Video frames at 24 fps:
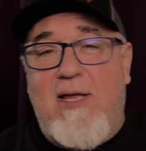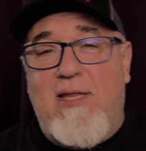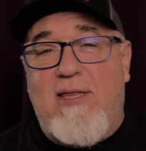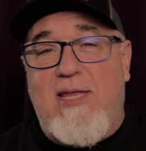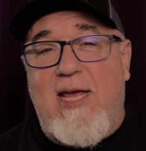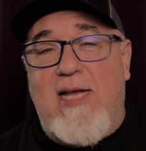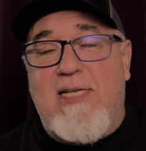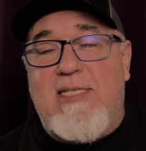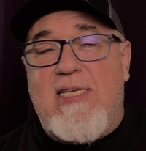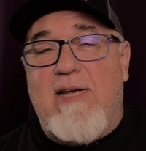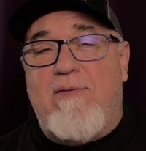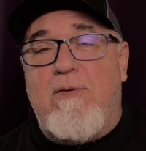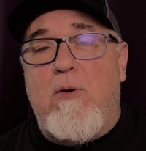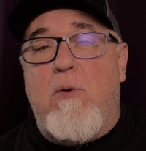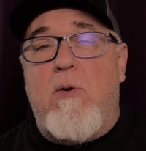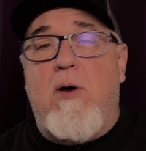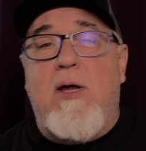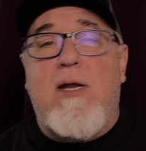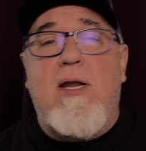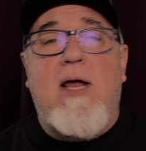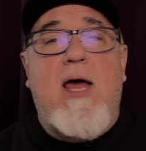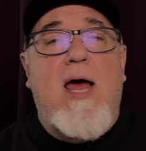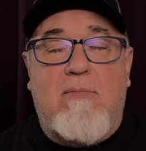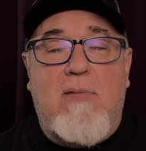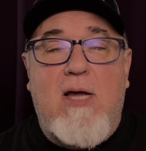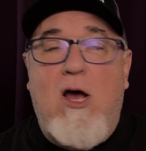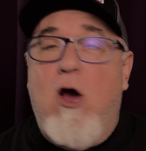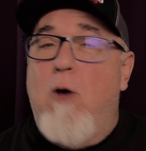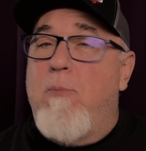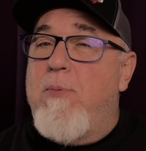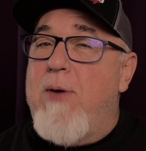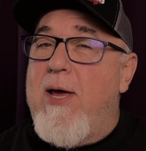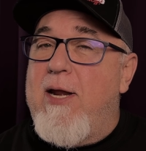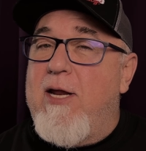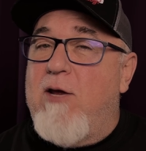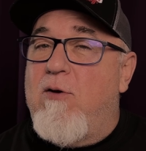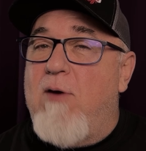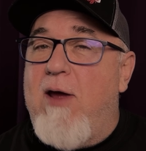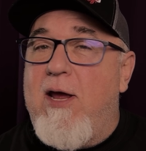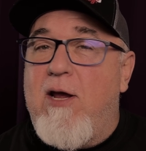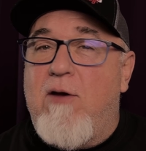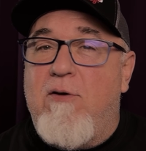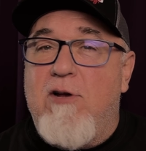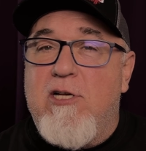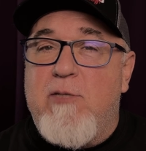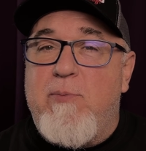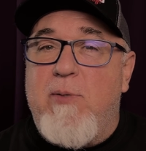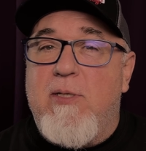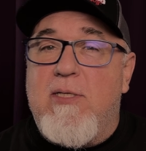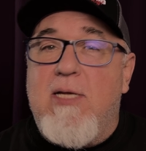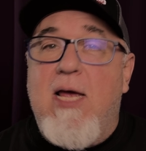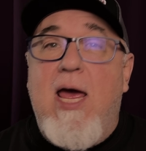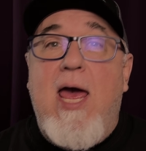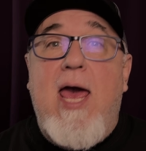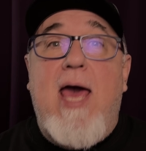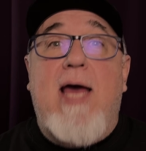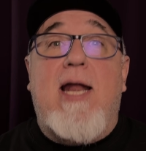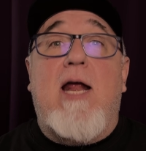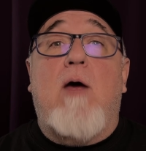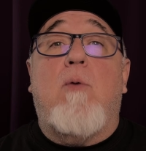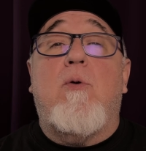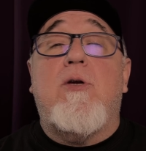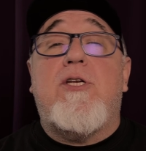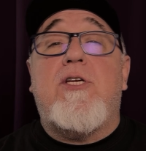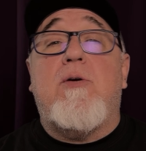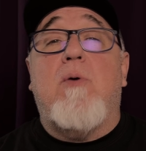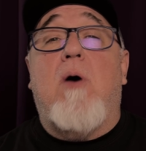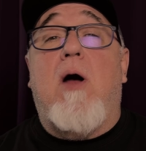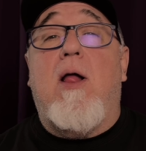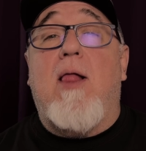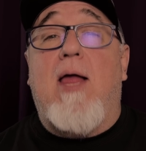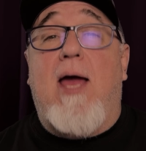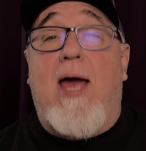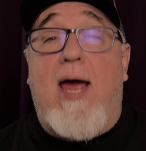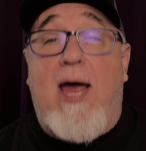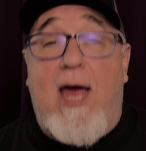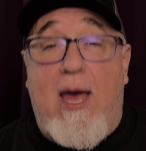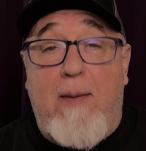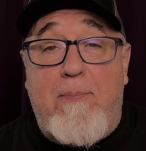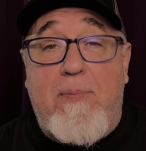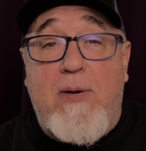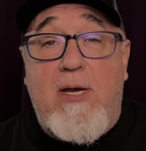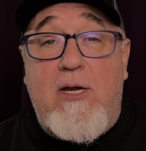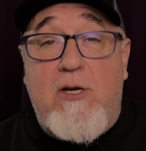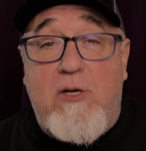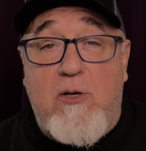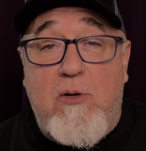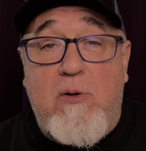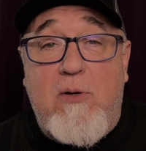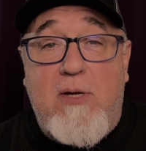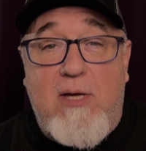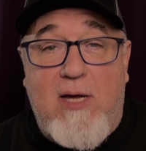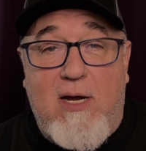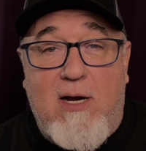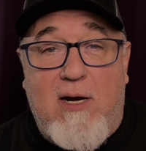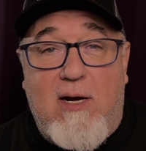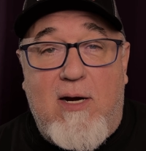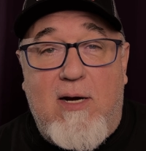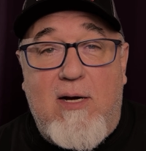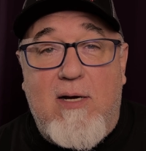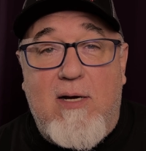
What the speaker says: Thanks, everyone. Hope you had a great Christmas, and I wish you all a happy new year.